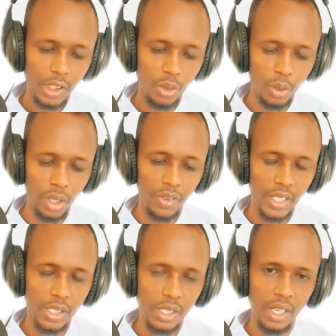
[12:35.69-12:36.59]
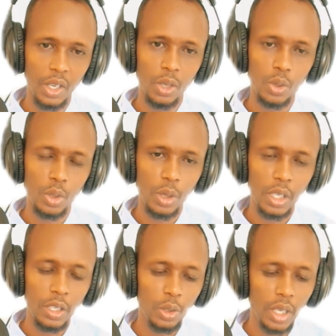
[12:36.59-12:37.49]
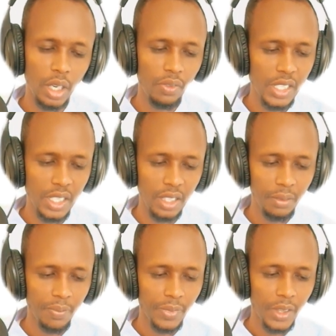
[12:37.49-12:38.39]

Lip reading: You reverse. So when you are reversing,